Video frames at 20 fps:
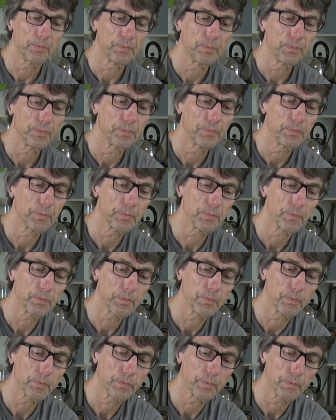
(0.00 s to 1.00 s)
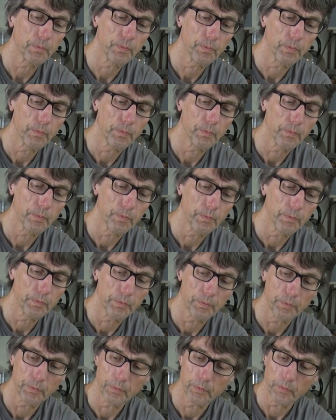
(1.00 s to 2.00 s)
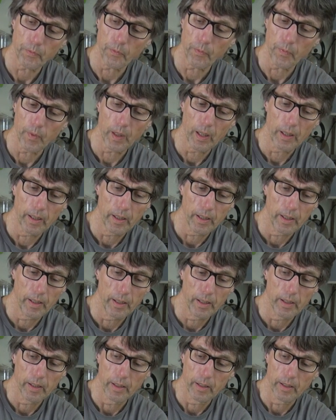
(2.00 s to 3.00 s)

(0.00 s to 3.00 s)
(no one is talking)